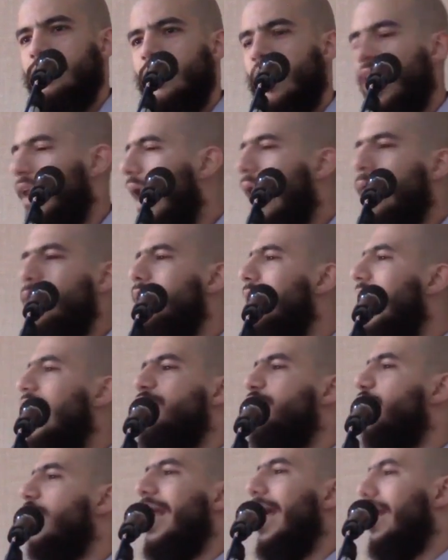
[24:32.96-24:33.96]
And I will
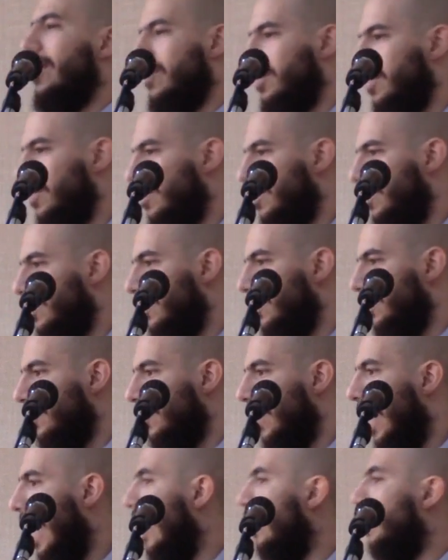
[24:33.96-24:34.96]
not forget.
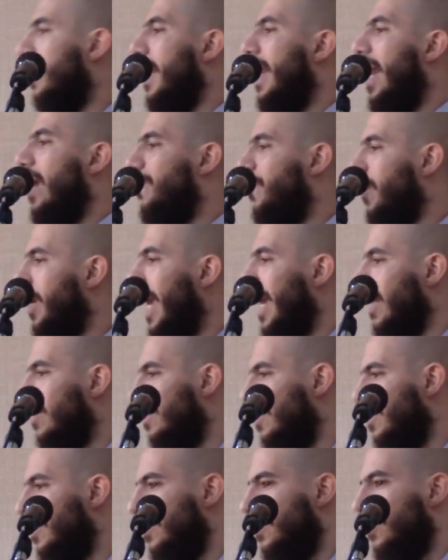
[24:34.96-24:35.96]
How can I
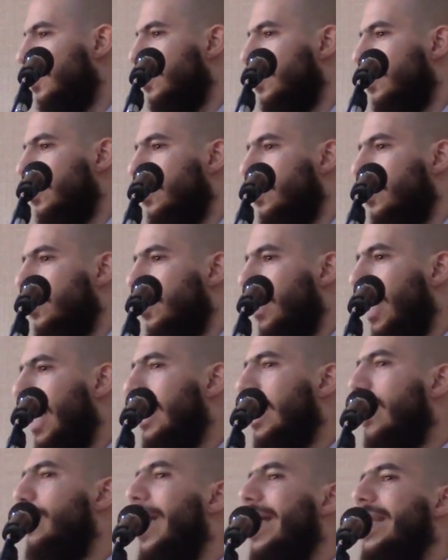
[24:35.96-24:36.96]
forget?
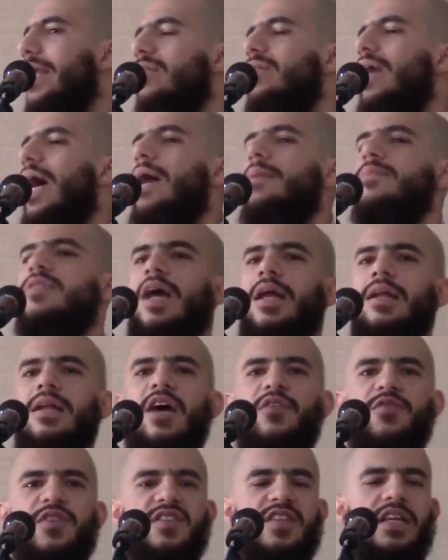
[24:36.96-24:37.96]
And the many times
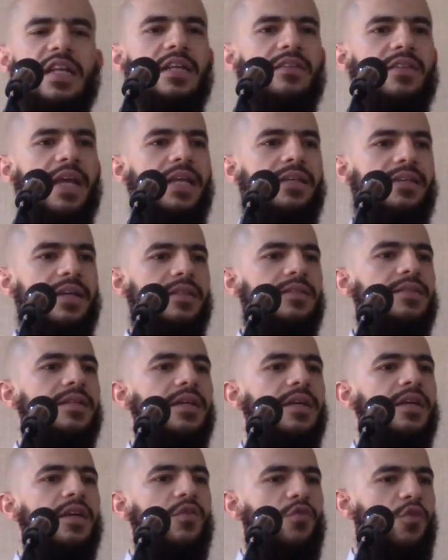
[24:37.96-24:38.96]
Allah
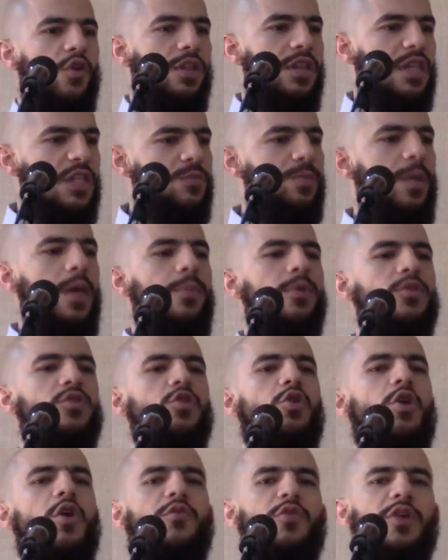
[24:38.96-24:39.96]
facilitated for these people
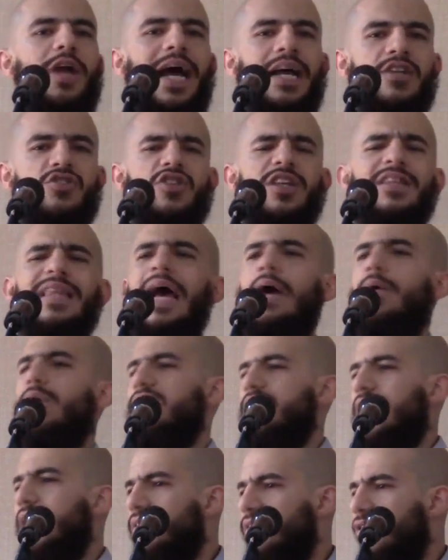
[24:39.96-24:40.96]
to go for Hajj. The
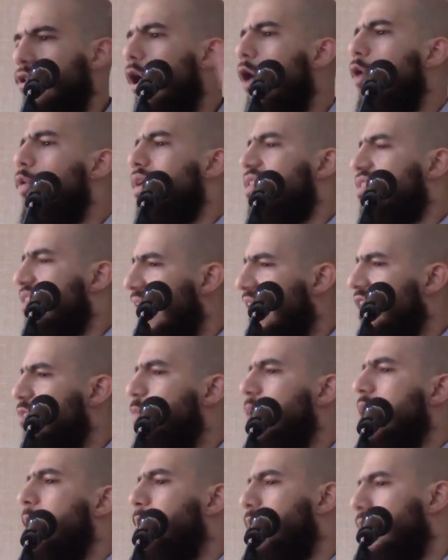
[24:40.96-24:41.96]
Da'wah Center always takes
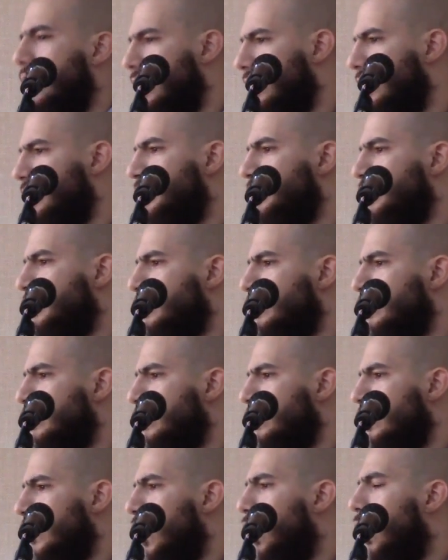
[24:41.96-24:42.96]
people.
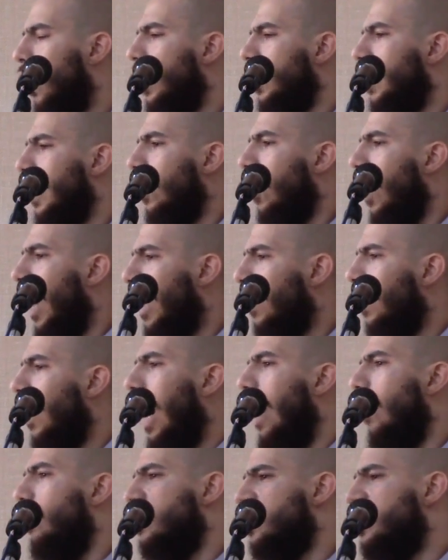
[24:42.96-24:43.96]
And
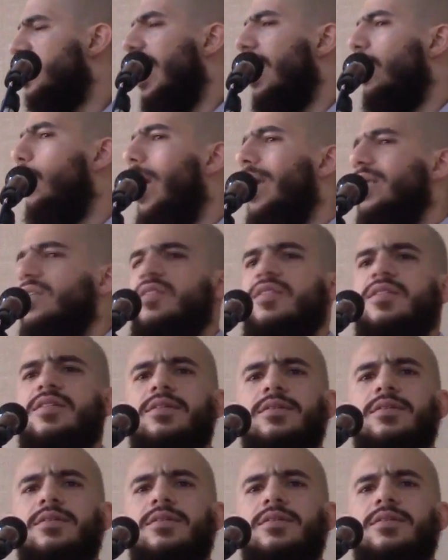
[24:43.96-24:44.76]
I was there once.